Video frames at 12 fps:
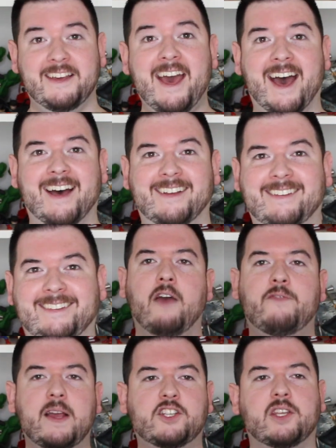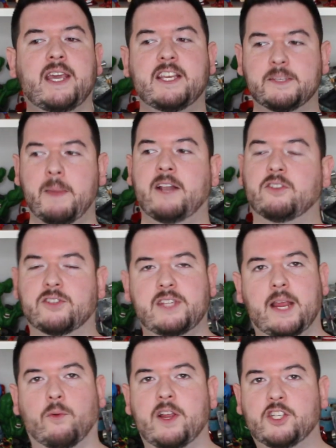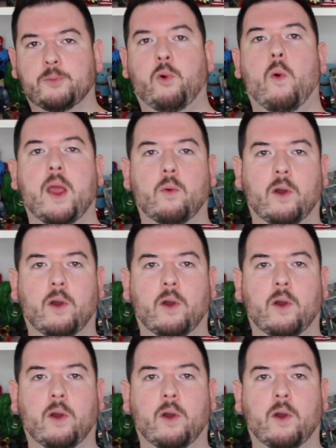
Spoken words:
Yeah. Eventually, his mental state reached a point